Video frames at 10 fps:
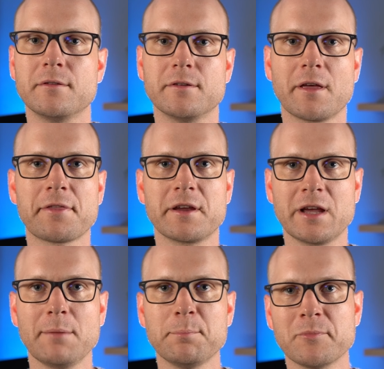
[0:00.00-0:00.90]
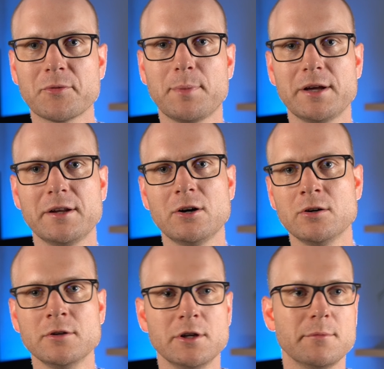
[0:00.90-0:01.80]
Nothing happens by now
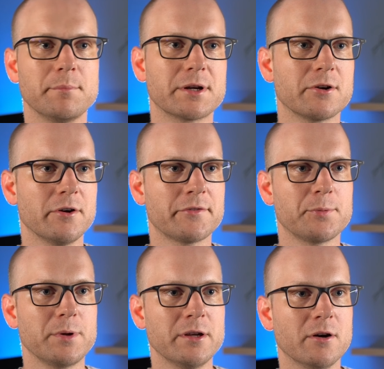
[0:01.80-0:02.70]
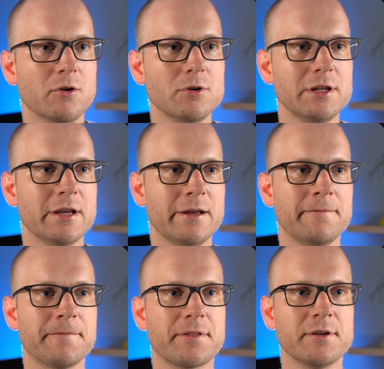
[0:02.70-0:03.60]
because we only have
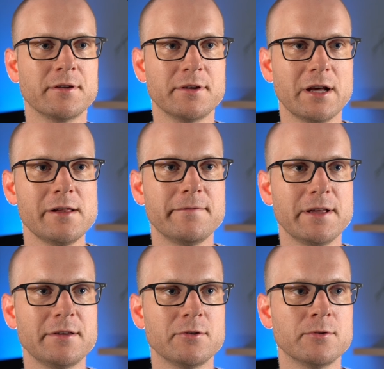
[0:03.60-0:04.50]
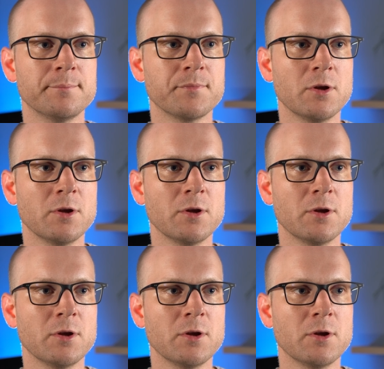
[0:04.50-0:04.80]
the null value